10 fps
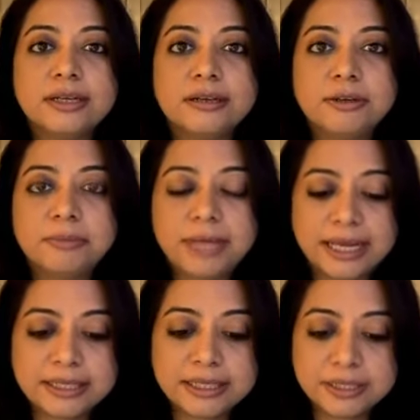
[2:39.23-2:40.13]

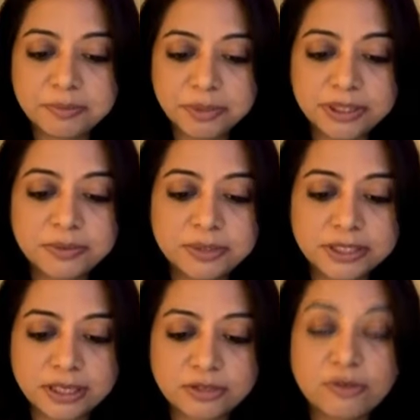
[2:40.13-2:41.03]
and his beard was
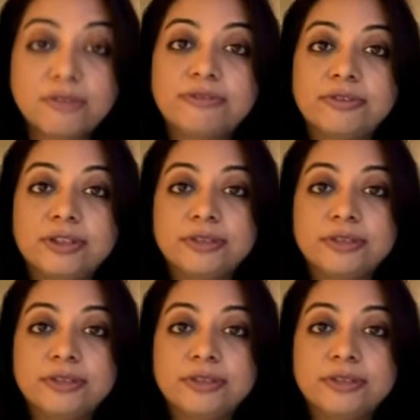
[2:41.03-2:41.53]
cut off,